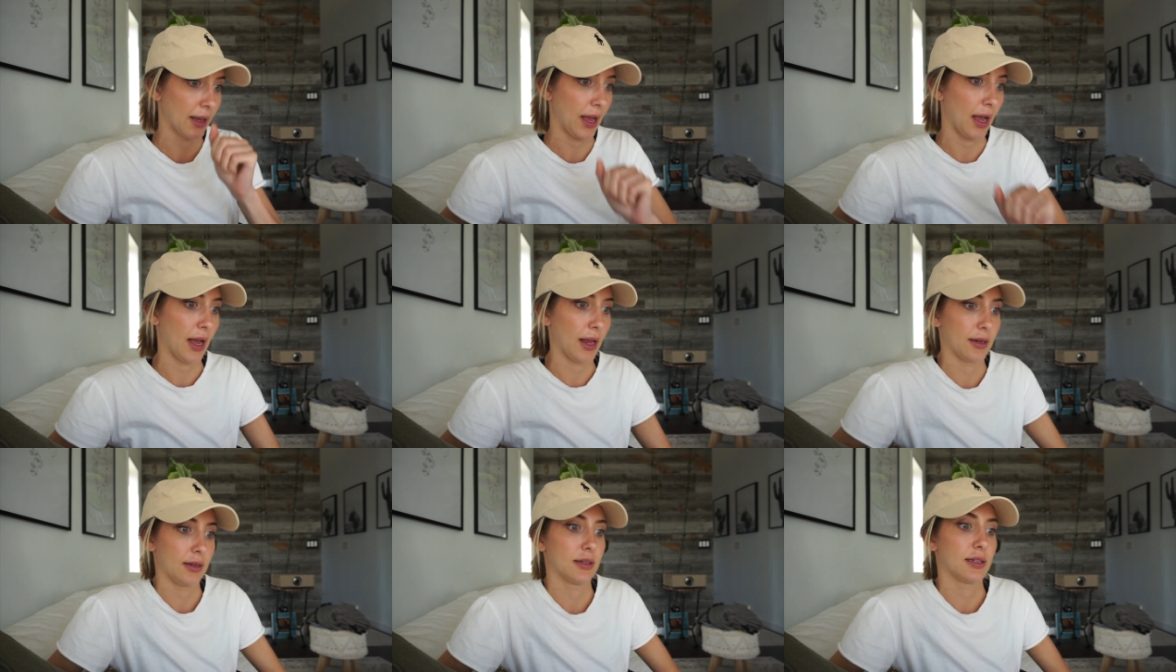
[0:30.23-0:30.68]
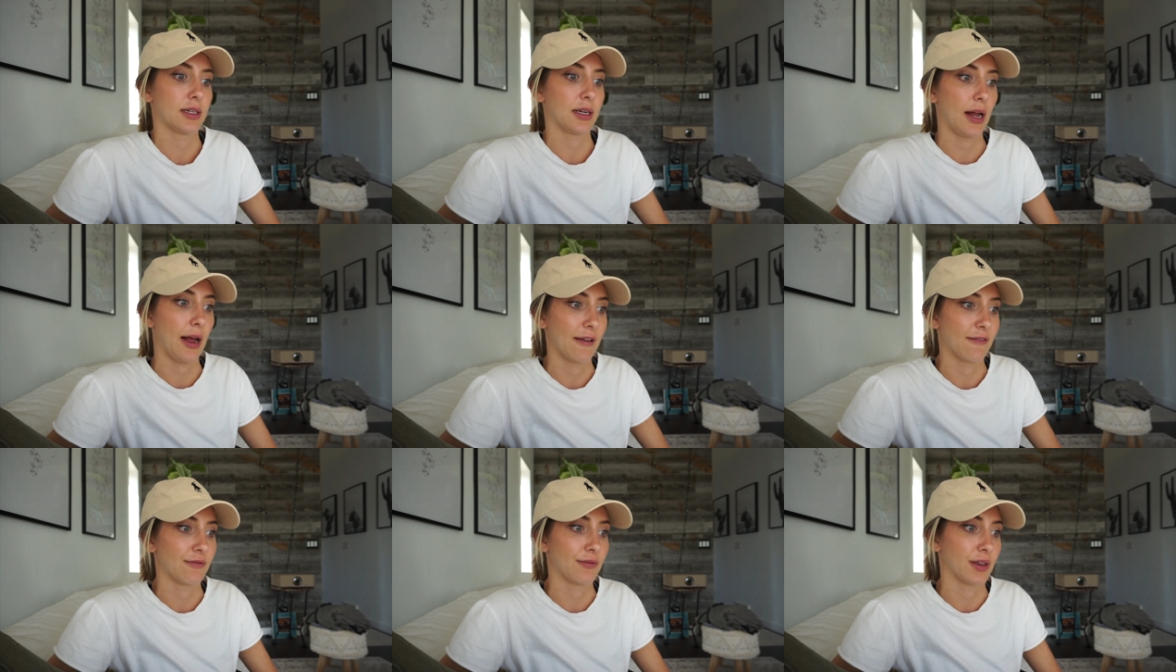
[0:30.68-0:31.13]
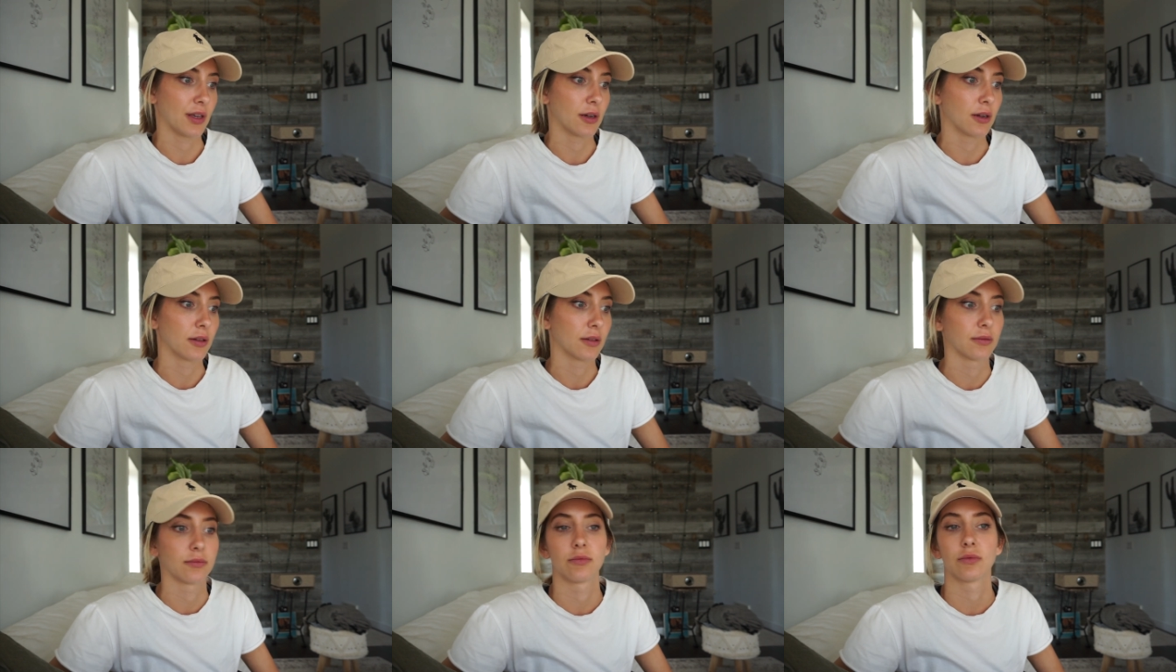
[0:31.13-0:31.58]
And I
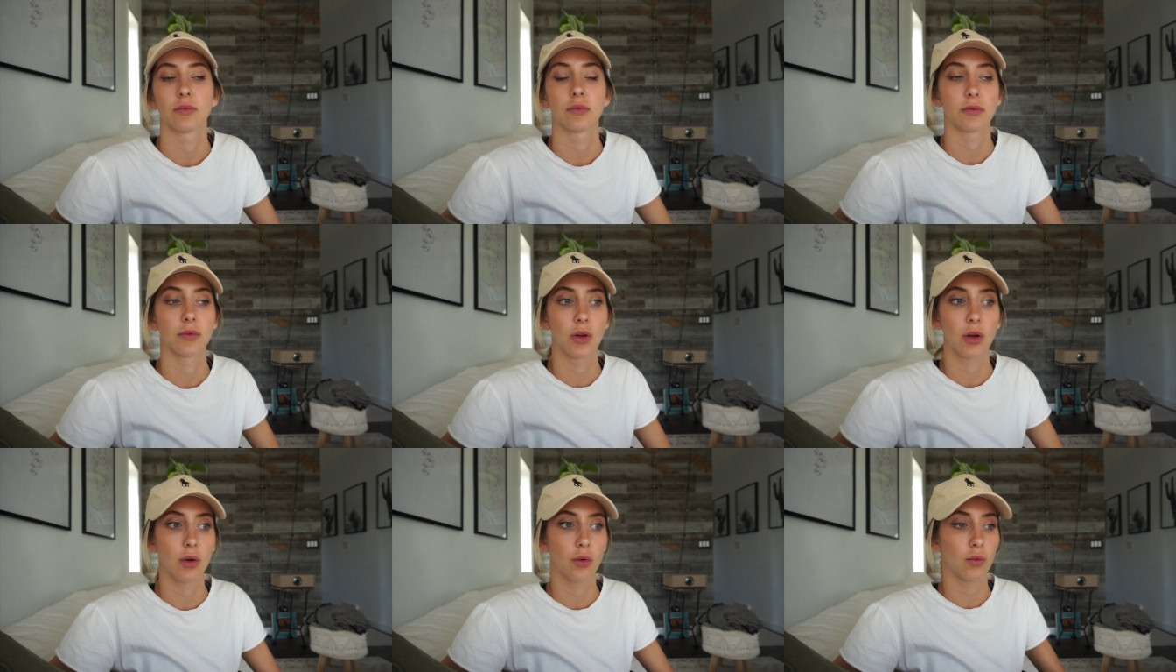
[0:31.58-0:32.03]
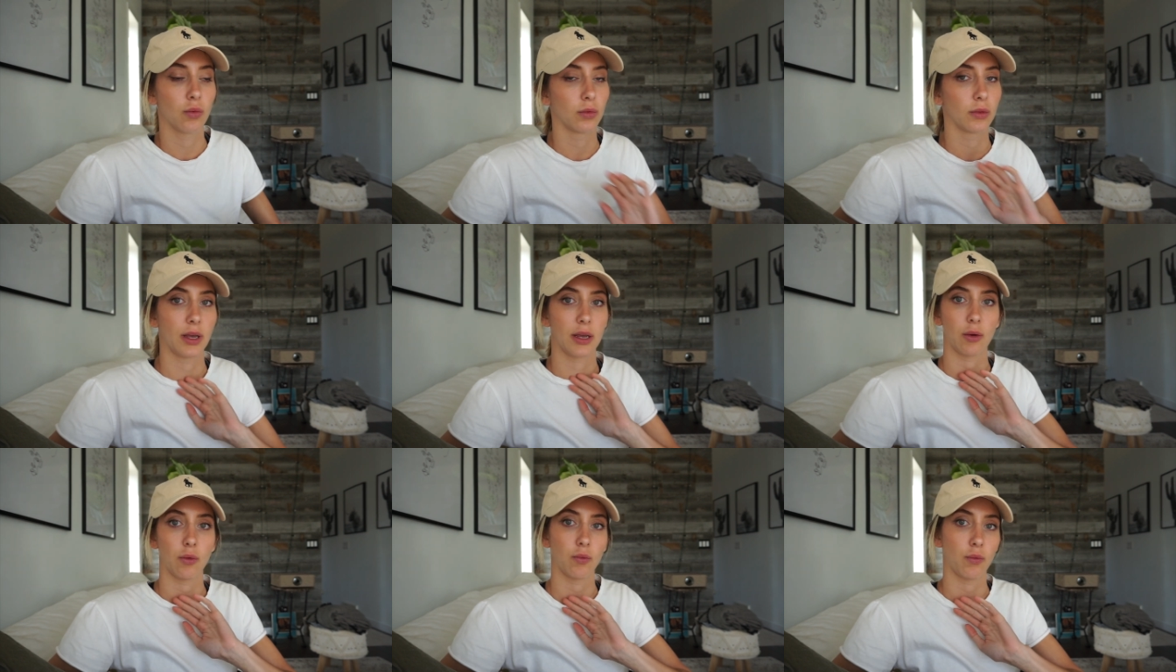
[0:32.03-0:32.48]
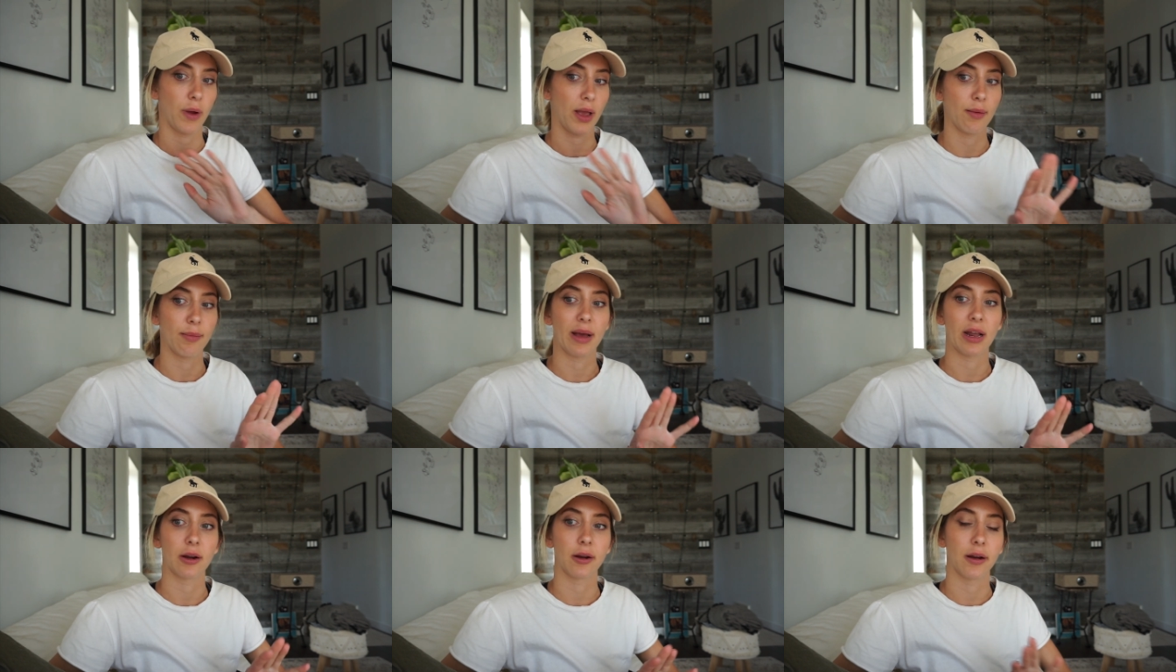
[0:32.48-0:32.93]
feel like way
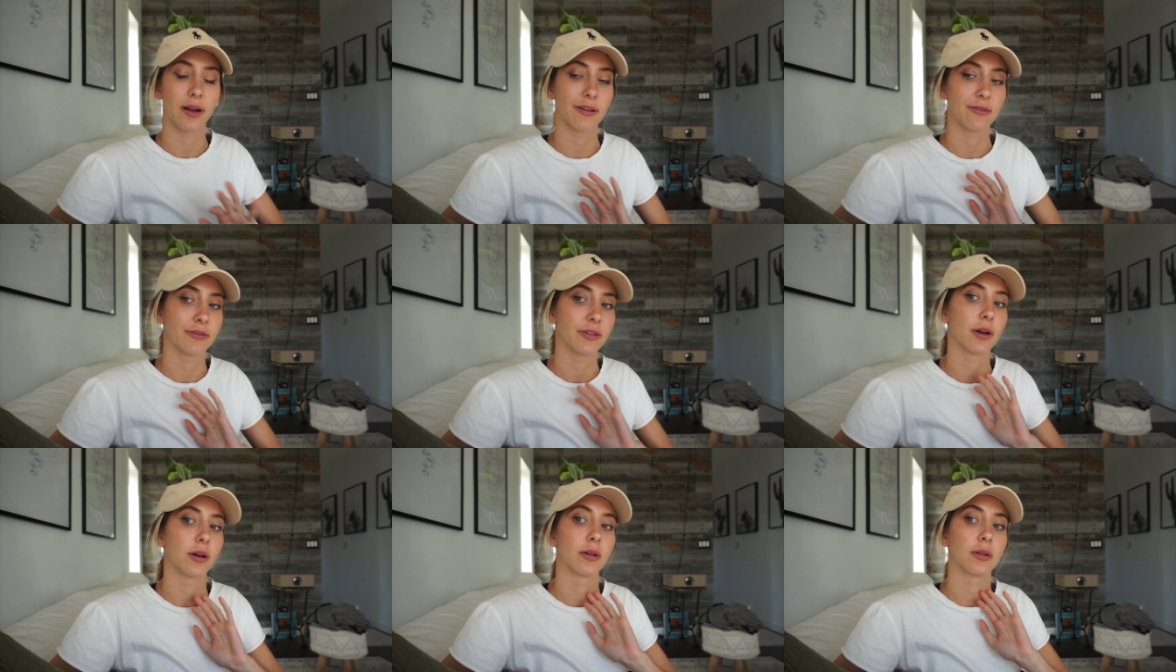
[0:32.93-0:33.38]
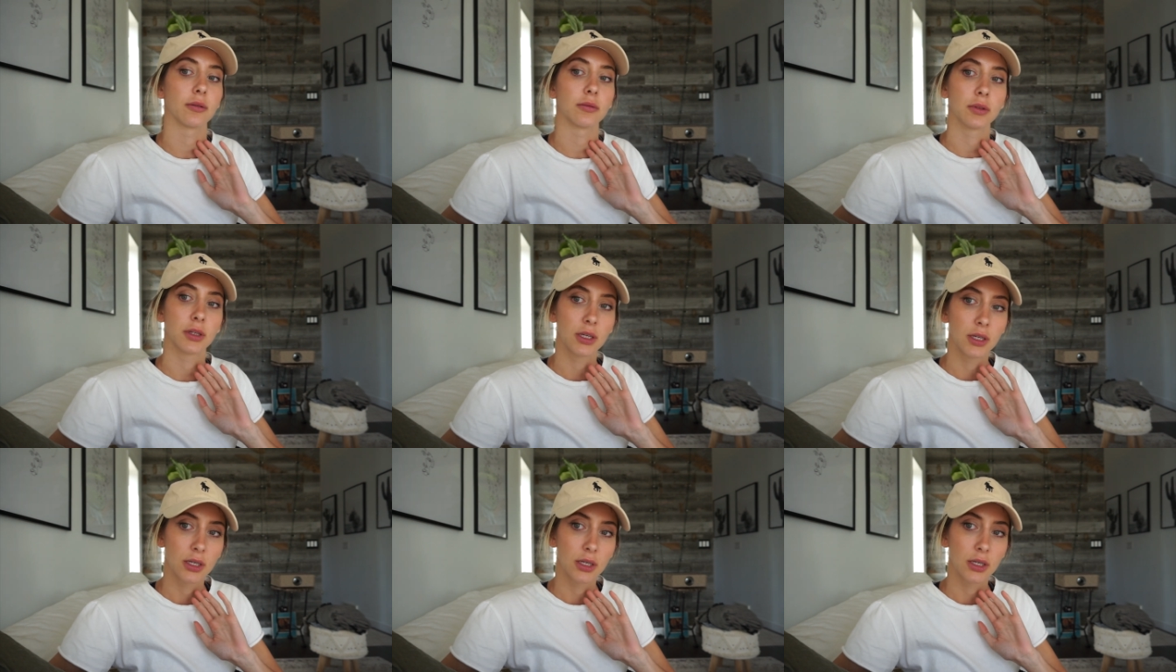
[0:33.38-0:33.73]
better. I feel